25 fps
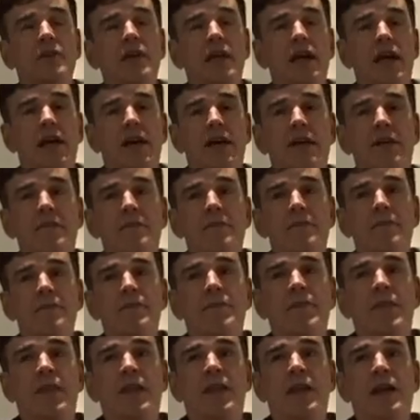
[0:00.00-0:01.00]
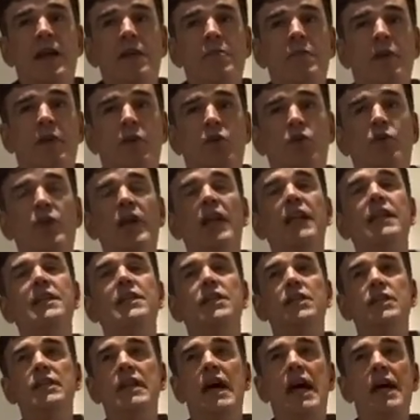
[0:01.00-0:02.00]
But it really
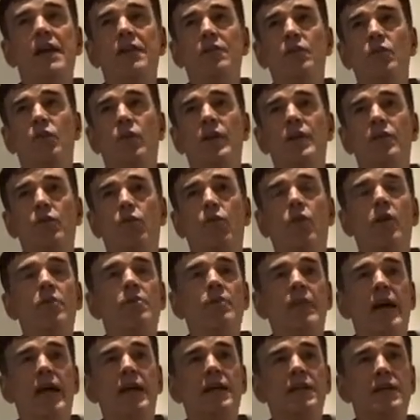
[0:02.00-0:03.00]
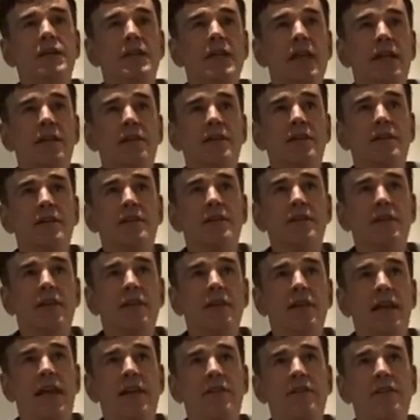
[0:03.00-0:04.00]
started with what makes sense,
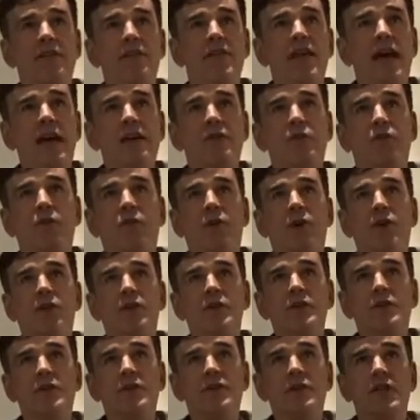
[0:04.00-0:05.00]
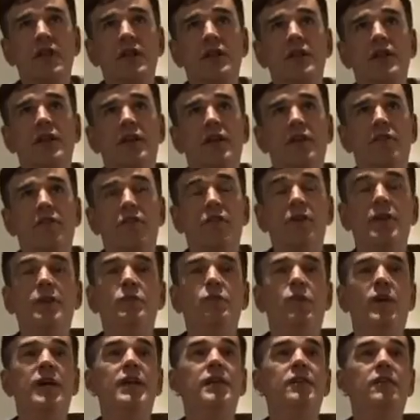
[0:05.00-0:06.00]
and that was, for
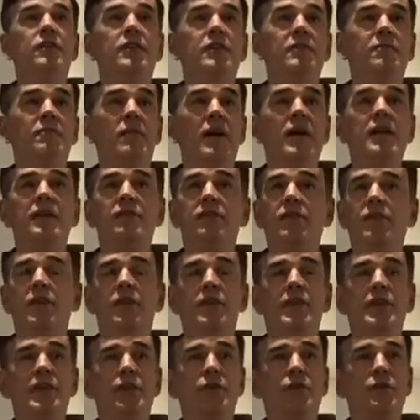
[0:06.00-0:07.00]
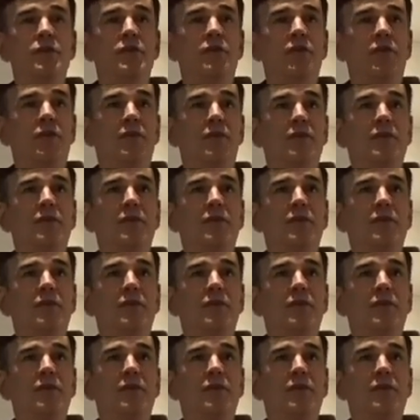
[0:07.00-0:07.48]
Edwina and me, very useful.